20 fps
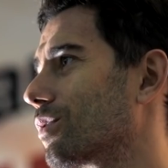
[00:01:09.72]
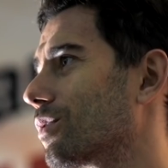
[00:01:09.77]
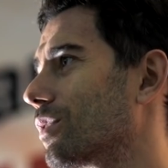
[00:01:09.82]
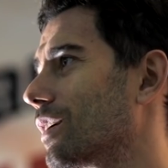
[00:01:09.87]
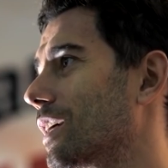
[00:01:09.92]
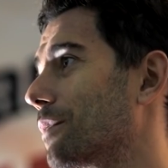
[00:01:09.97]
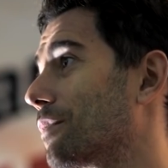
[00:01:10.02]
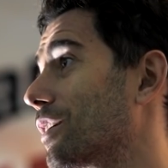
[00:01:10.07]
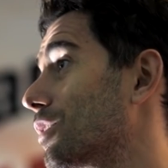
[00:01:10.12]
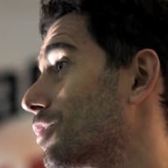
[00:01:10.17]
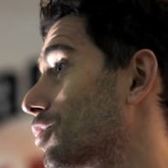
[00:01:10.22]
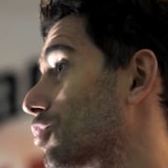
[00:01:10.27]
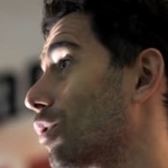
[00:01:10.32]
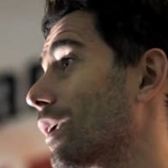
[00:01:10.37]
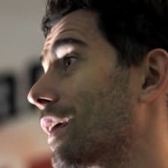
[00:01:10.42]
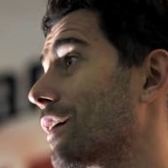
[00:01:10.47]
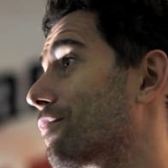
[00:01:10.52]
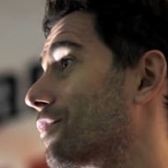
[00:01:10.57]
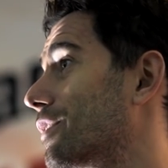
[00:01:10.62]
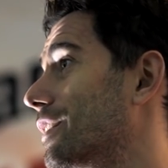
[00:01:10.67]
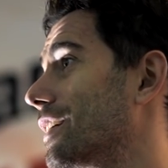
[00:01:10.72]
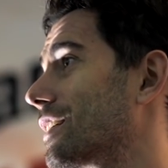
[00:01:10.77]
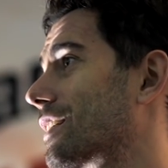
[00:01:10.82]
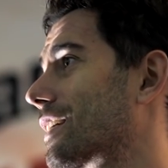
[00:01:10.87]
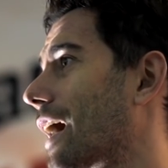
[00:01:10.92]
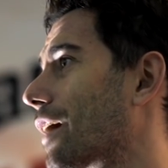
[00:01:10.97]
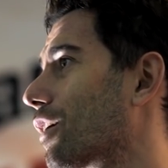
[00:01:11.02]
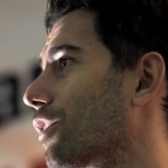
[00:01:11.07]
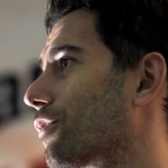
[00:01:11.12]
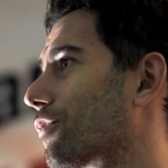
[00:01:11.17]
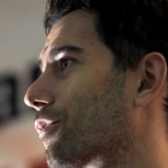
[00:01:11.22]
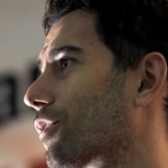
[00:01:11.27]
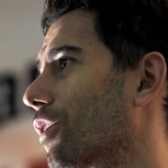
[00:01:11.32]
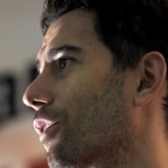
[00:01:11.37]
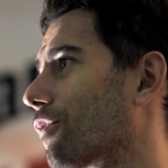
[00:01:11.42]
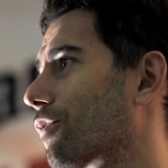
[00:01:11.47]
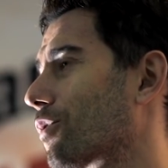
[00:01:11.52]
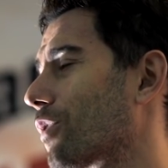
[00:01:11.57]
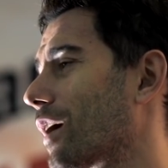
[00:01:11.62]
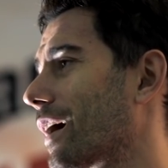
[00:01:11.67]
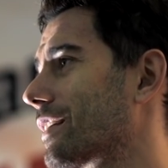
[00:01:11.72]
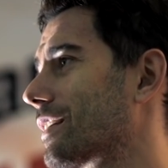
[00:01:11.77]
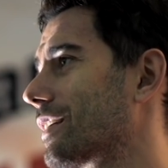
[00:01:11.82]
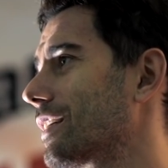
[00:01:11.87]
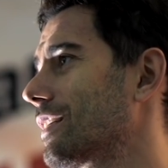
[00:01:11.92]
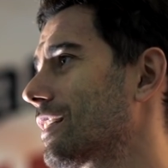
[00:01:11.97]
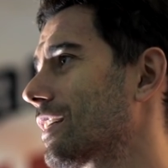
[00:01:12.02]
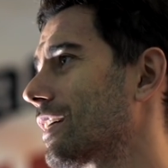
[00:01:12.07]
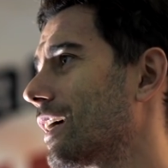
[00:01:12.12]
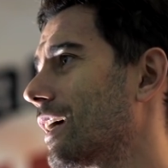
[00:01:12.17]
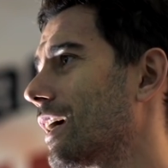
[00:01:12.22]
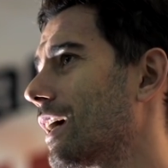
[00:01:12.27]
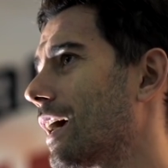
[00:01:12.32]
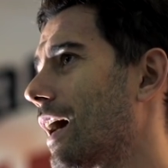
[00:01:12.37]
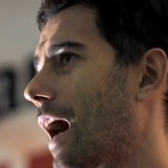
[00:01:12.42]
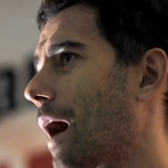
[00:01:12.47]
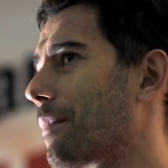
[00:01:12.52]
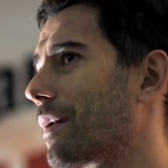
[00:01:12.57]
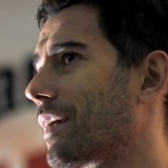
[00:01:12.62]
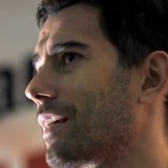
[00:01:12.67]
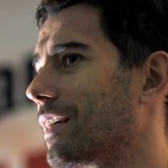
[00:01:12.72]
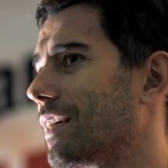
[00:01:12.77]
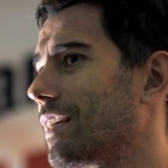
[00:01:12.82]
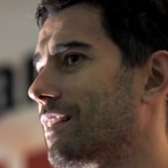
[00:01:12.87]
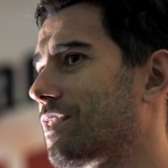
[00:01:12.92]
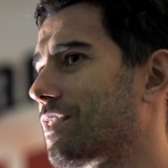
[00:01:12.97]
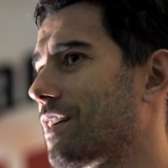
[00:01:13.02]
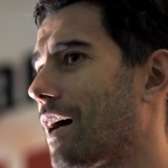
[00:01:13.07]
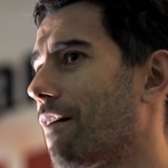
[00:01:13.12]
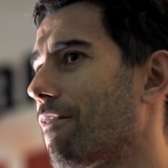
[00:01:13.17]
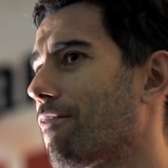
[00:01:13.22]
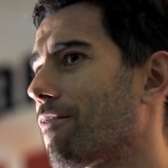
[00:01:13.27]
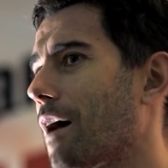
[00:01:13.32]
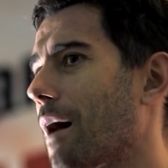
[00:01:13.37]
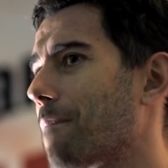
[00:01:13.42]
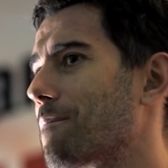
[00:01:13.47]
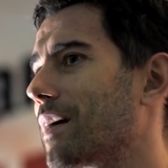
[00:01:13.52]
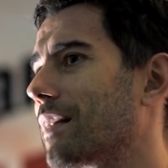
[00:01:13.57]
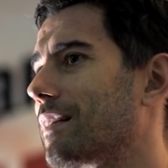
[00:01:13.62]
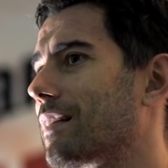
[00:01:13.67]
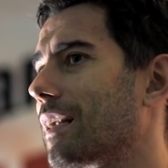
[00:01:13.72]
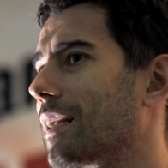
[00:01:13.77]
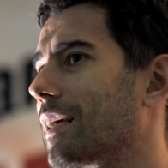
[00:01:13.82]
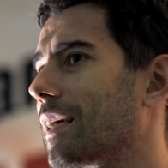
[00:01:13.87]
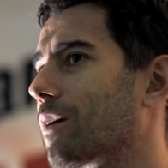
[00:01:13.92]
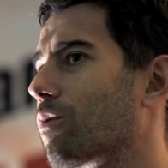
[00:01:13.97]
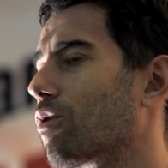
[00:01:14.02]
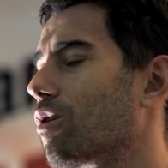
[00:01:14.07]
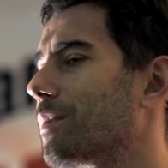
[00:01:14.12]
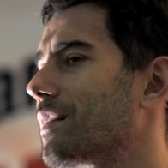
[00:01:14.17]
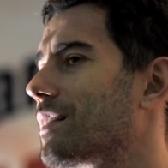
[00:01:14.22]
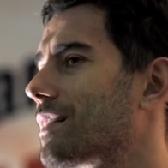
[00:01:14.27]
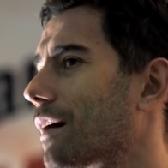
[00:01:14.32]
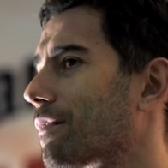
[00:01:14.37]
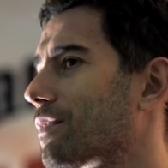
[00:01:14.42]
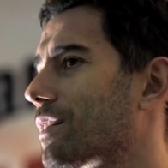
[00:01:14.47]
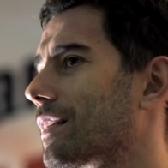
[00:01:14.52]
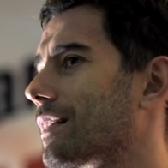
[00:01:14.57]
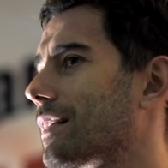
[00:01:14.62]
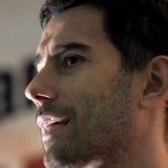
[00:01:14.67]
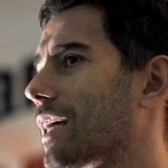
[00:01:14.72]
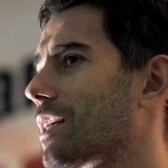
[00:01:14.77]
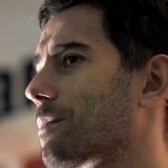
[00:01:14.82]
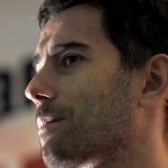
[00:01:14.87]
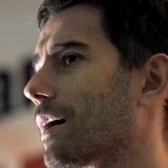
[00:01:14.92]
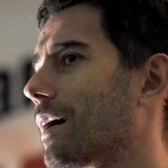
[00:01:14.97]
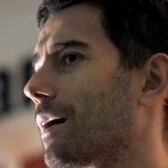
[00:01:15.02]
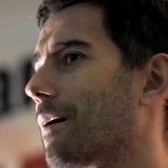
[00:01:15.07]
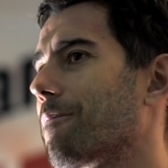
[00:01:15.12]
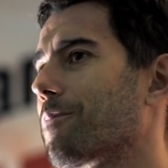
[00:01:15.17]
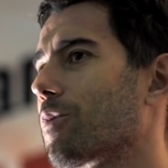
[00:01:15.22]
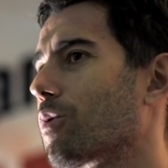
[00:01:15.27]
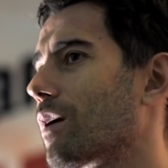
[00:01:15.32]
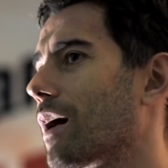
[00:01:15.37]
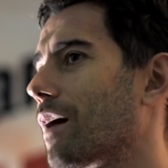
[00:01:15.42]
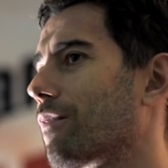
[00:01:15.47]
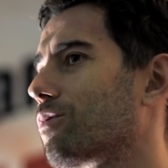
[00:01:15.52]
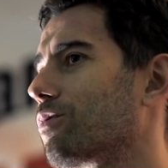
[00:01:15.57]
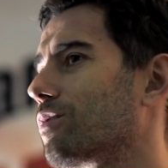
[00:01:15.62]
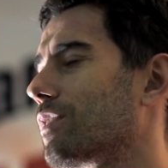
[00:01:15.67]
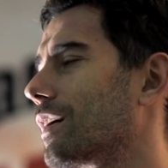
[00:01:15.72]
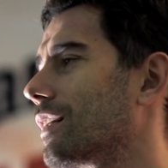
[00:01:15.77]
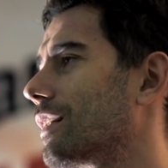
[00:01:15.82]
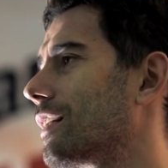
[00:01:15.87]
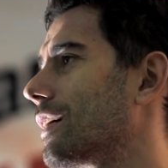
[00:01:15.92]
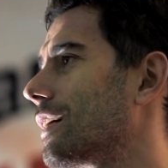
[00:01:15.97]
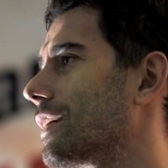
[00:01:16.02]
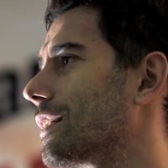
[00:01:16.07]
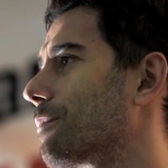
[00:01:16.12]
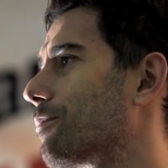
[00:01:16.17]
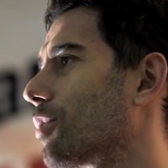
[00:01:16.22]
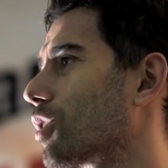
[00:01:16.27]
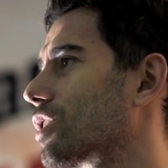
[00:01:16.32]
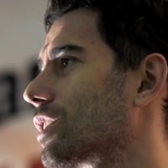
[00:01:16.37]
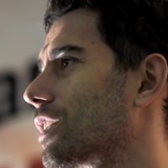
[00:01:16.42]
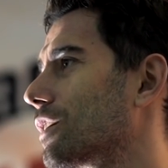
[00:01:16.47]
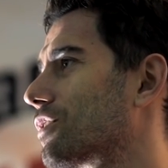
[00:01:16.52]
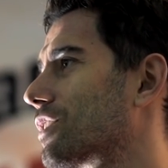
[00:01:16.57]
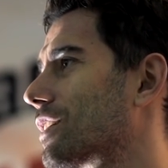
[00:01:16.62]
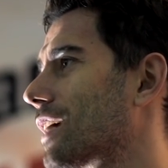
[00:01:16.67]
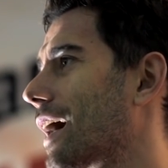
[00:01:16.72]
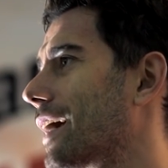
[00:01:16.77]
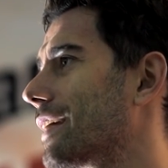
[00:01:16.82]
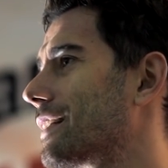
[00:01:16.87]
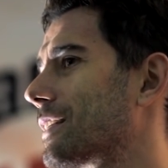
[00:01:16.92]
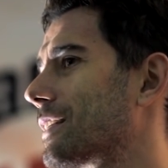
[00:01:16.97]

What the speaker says: even to live this kind of crisis. I mean, it's tough and mentally it could be tough sometimes, but we have to take the positive side.